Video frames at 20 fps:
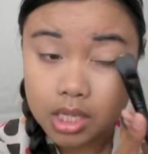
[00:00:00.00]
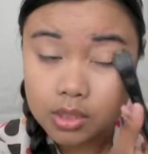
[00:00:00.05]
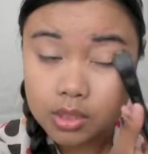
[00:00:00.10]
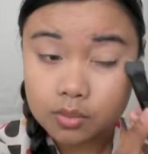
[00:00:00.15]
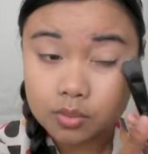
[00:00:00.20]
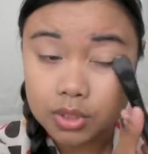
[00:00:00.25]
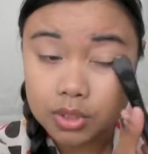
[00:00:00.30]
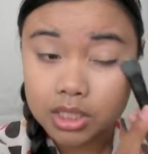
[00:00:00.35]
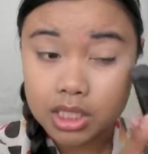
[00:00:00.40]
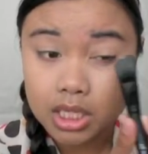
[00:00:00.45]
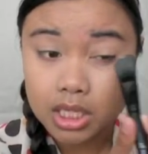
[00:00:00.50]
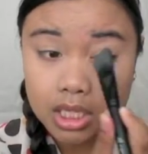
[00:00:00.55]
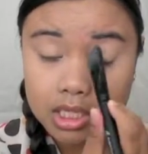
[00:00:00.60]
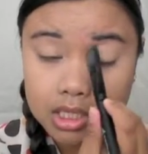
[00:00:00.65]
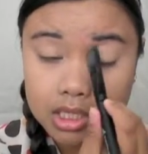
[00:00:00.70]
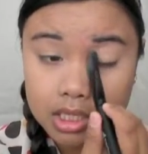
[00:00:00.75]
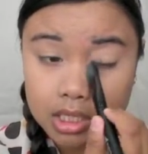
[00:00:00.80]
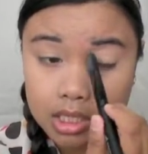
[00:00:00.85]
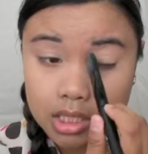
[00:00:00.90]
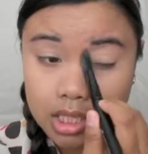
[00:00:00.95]
It's really
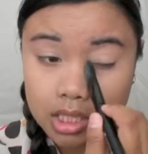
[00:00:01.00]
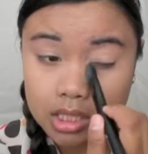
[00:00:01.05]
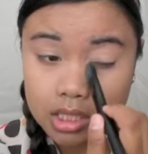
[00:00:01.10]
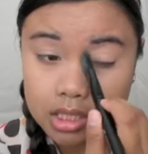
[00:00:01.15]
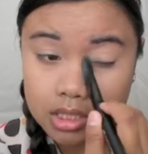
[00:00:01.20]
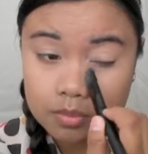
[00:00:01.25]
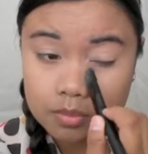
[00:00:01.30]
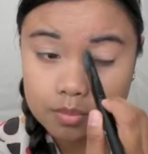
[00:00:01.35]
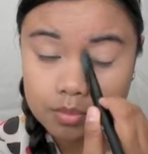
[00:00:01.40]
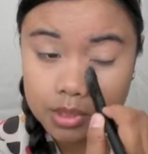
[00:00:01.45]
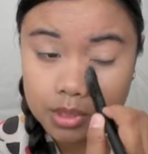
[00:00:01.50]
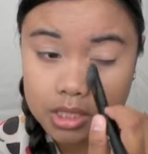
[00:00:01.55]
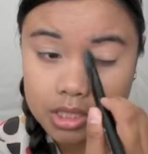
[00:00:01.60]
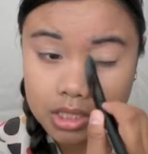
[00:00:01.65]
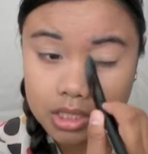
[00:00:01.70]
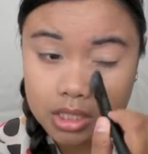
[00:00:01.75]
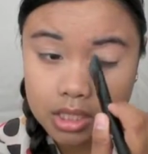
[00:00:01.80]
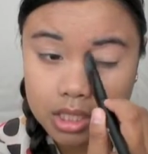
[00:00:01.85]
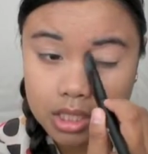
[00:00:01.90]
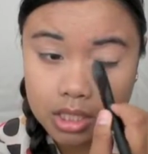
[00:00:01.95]
easy, and it's
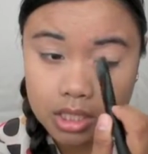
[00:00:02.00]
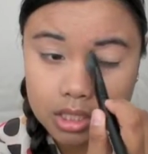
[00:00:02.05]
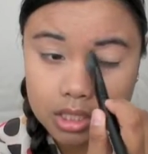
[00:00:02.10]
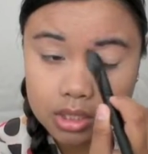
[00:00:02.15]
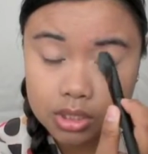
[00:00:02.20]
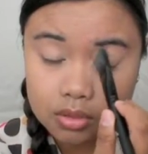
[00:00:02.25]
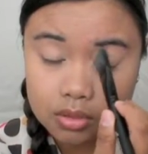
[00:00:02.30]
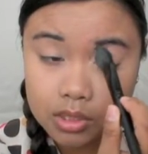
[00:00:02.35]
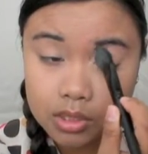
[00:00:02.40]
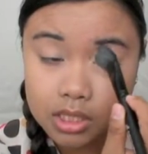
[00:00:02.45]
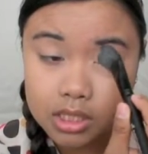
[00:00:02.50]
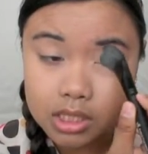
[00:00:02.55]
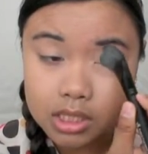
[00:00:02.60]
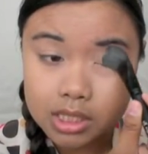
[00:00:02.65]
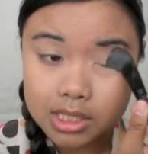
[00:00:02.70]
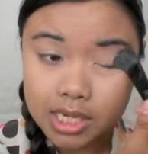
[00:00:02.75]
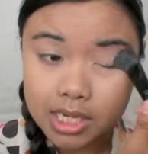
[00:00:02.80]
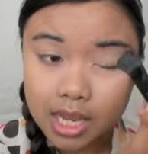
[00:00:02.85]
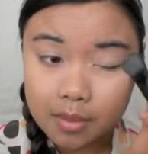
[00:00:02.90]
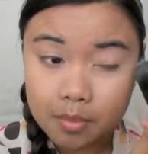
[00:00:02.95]
basically like a 2-minute
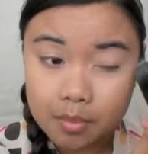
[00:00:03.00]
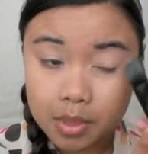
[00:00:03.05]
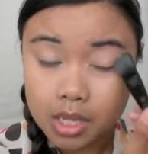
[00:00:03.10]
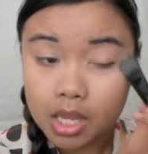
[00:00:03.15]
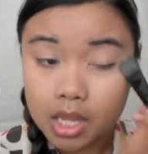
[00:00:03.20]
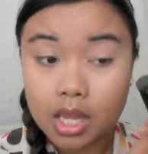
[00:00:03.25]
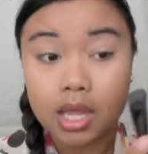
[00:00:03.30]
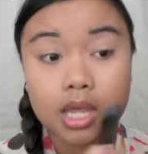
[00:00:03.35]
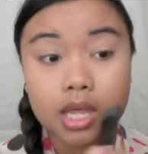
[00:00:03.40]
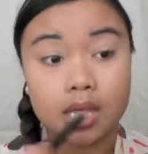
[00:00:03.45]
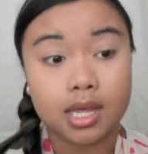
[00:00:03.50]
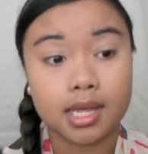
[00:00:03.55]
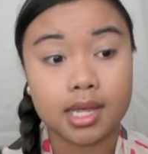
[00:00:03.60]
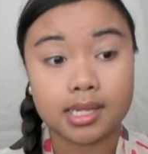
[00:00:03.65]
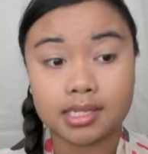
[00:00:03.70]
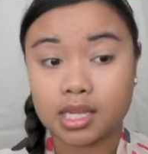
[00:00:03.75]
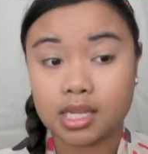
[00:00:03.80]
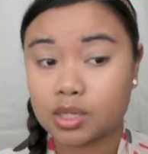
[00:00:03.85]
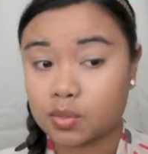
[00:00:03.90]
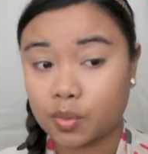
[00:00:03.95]
step.
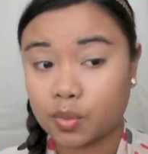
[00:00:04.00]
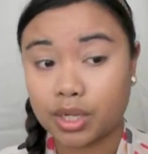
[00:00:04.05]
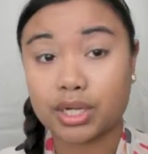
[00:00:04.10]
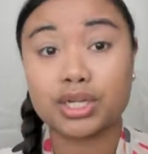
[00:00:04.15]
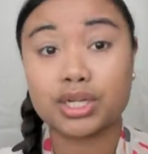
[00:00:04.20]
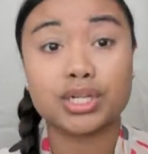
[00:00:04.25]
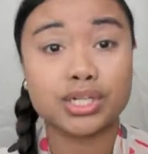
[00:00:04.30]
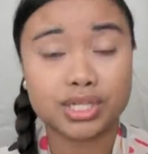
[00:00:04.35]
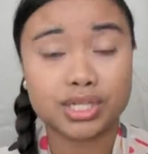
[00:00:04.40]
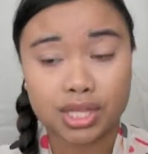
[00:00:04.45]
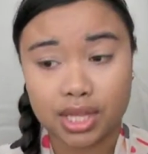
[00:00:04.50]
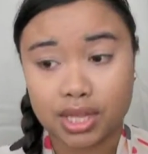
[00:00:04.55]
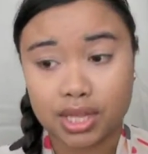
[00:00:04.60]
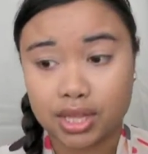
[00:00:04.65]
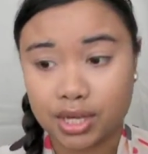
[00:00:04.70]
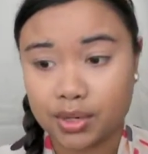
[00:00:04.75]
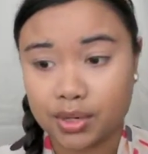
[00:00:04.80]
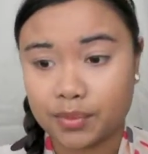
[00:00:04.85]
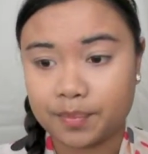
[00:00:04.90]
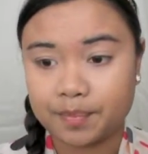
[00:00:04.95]
It does wonders
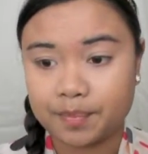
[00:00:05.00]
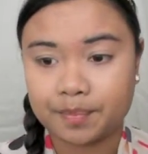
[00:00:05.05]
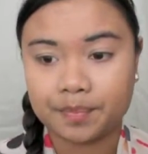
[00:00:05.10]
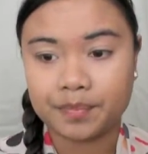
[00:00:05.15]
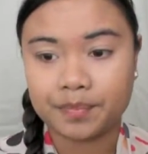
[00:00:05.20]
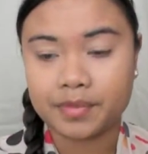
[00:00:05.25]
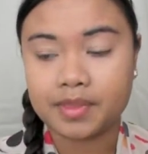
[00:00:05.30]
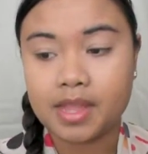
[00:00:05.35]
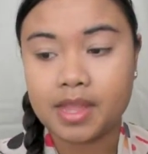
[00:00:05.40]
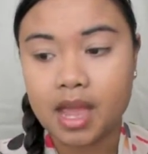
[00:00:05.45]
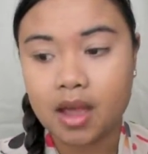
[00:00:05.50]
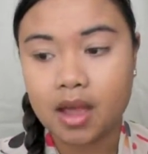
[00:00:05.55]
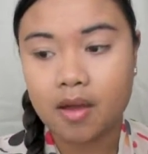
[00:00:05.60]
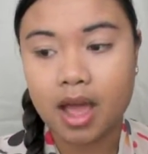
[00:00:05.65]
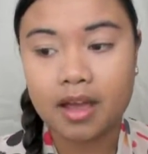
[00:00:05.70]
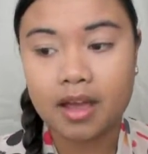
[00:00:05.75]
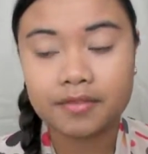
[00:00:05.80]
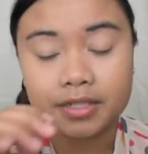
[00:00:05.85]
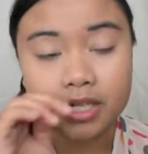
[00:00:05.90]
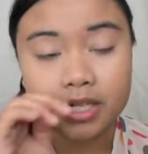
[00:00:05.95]
though. Now,
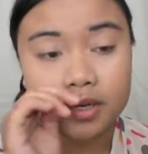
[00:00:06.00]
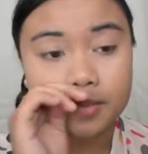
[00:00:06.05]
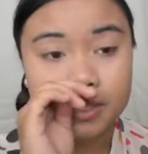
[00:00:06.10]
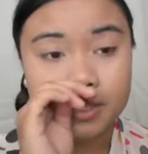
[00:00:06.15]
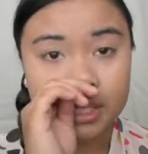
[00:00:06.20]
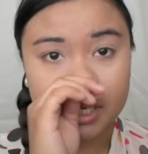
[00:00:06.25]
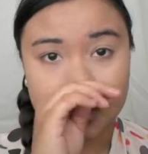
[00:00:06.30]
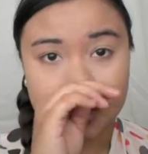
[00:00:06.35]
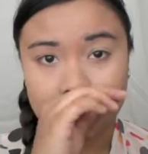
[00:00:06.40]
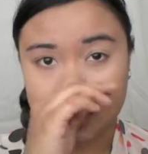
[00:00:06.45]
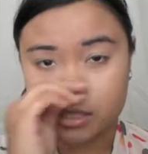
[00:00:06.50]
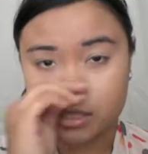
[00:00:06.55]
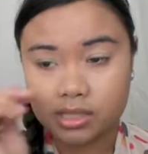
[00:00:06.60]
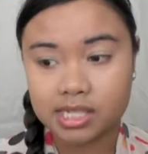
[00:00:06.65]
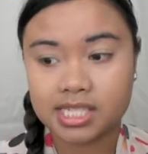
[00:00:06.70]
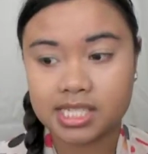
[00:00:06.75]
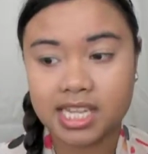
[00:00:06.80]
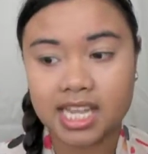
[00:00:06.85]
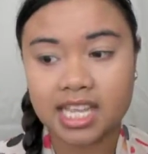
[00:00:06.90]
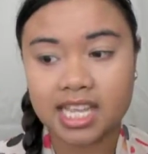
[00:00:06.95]
after I'm done, I
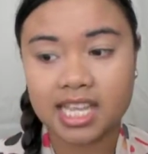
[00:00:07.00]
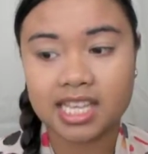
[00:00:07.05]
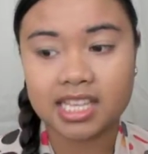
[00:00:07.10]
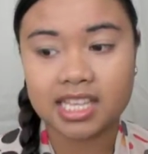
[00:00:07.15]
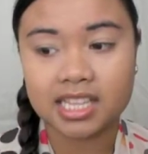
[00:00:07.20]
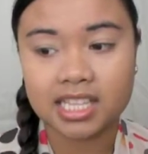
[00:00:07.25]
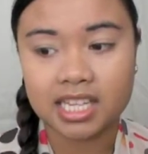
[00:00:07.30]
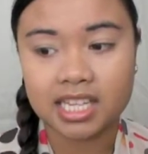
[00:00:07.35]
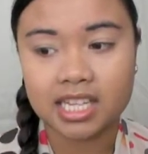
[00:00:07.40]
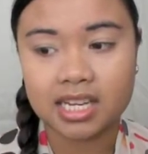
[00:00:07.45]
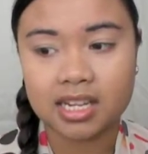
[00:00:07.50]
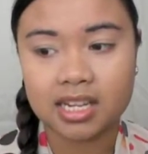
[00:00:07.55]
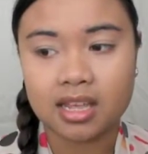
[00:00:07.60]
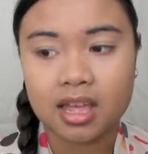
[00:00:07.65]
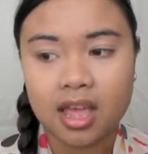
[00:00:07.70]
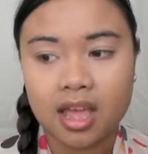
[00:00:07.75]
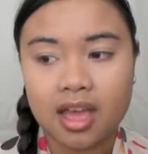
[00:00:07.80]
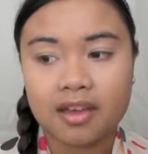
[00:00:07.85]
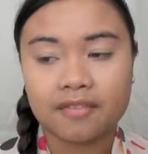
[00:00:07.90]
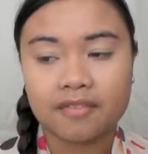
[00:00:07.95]
usually take a clean
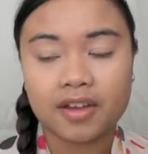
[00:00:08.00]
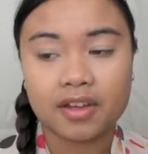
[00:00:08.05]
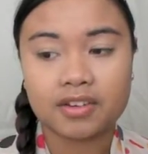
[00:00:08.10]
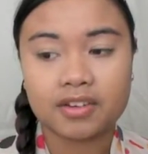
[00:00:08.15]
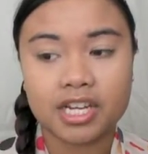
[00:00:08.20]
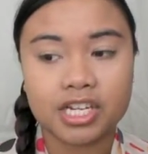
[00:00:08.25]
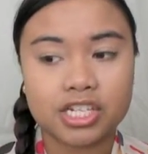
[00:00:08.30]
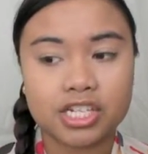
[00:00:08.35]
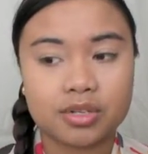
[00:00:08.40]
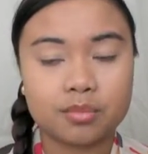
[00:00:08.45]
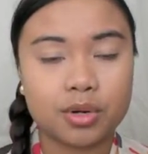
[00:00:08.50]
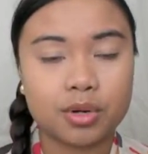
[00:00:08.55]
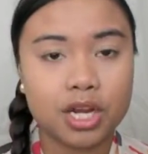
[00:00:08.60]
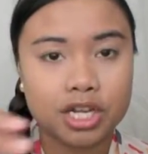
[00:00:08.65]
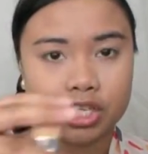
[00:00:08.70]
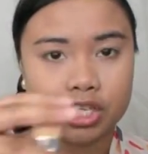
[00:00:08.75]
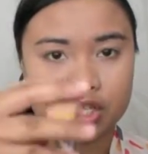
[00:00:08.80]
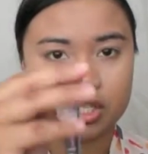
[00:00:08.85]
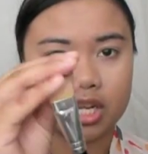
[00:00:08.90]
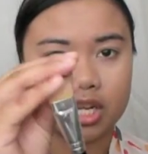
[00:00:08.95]
foundation
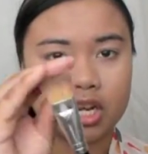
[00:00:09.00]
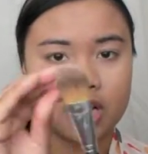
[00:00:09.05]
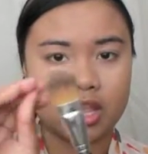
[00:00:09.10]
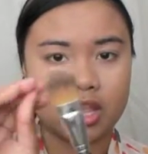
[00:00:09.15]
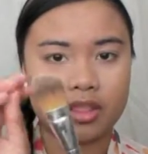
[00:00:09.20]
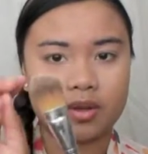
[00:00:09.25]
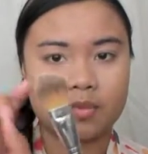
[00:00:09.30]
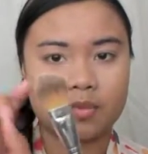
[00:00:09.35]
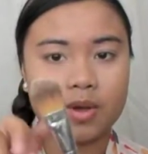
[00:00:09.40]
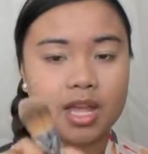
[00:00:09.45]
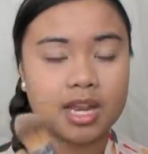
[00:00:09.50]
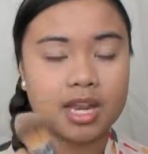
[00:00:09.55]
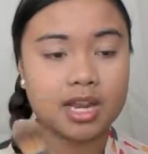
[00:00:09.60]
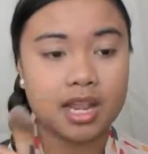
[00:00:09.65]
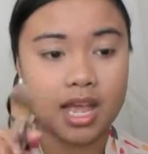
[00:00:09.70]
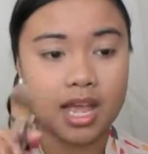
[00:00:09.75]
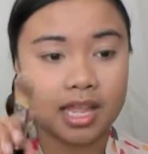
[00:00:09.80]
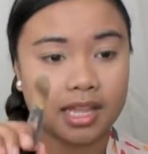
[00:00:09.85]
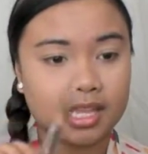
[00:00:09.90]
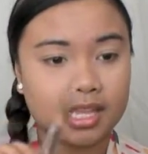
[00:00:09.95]
brush, another
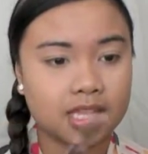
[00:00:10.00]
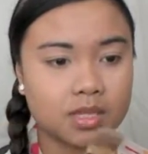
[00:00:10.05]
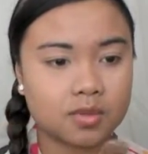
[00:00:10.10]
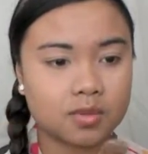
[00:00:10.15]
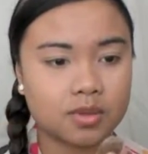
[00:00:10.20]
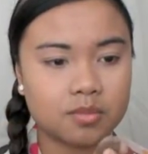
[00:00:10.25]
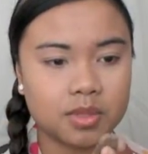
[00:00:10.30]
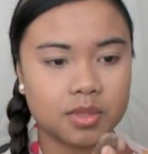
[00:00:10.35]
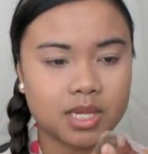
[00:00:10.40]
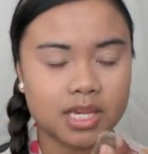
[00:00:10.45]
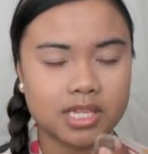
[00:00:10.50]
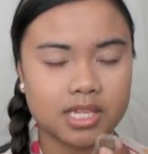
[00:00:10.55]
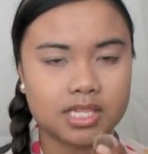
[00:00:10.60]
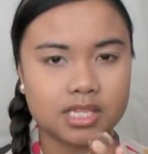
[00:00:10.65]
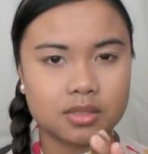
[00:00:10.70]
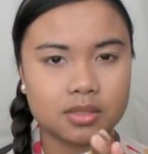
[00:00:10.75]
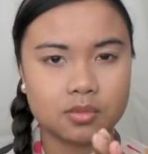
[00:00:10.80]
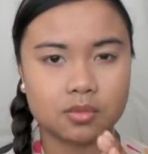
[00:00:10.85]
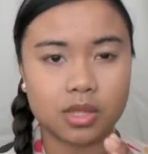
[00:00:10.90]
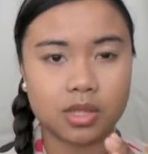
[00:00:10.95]
one. I like this one because
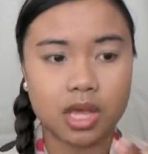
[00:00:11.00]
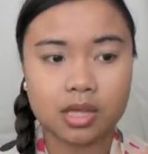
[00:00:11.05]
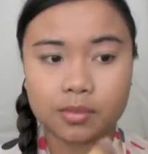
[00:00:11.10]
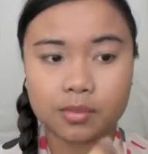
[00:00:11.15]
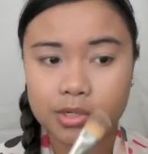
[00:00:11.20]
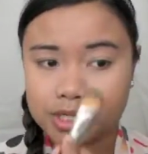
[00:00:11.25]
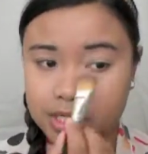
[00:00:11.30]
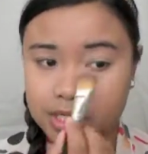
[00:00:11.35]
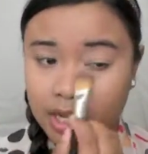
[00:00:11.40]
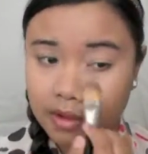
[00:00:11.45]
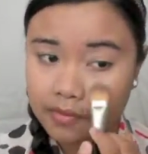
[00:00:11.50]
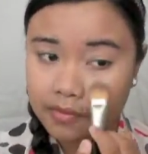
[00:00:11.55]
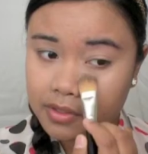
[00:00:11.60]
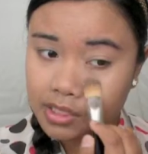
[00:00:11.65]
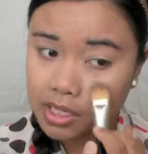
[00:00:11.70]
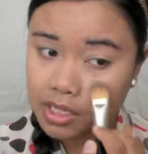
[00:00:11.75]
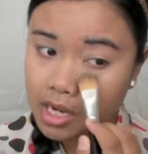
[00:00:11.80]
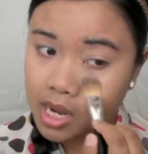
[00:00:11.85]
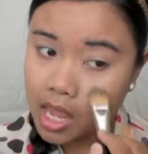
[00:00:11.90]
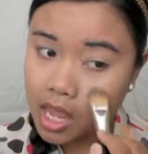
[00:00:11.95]
it's a lot more
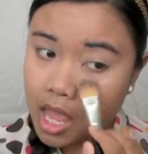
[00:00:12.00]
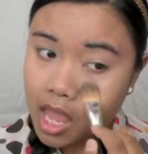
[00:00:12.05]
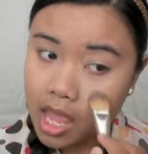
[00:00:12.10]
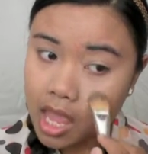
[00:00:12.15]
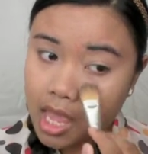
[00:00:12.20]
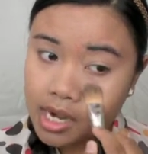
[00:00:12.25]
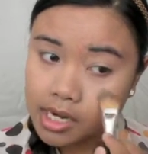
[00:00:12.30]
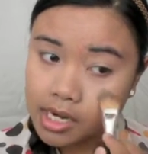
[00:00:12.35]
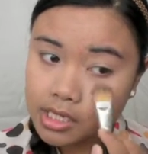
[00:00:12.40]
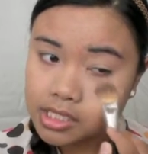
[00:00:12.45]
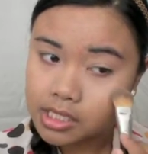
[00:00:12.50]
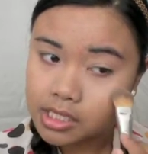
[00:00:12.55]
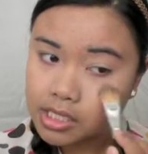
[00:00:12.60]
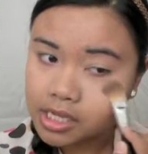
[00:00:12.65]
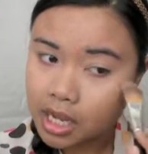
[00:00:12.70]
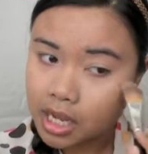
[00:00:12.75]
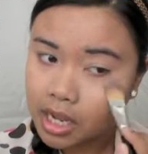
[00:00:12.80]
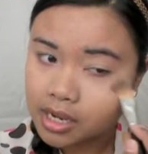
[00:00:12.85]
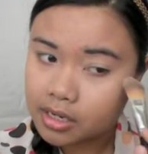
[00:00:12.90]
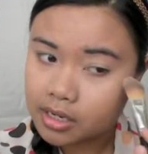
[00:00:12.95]
softer, and I just
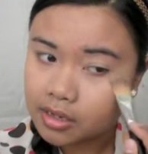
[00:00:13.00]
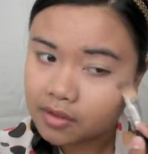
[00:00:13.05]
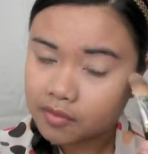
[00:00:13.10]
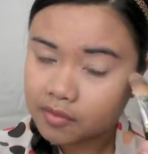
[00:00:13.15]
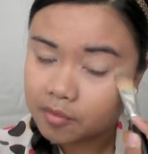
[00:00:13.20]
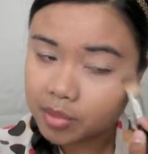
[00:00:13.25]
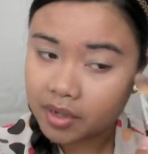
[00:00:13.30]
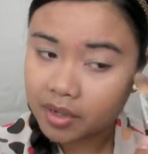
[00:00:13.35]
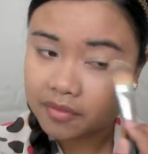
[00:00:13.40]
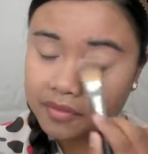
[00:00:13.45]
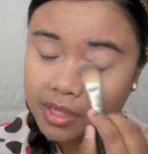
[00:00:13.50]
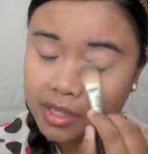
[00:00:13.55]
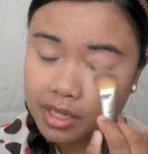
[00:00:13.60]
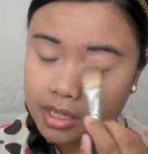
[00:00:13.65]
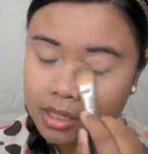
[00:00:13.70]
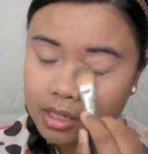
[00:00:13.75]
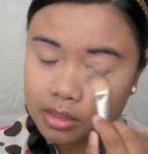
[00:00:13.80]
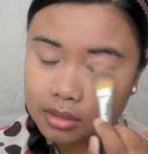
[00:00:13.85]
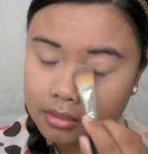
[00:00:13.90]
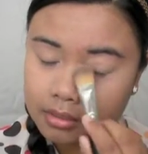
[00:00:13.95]
kind of buff
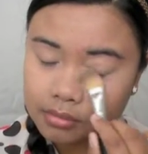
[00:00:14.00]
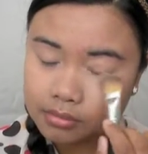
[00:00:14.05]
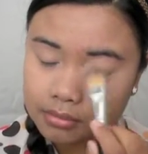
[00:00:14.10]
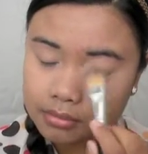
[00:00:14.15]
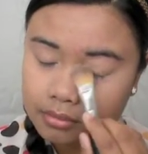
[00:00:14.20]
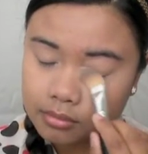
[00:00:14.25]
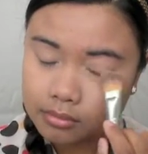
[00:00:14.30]
that in.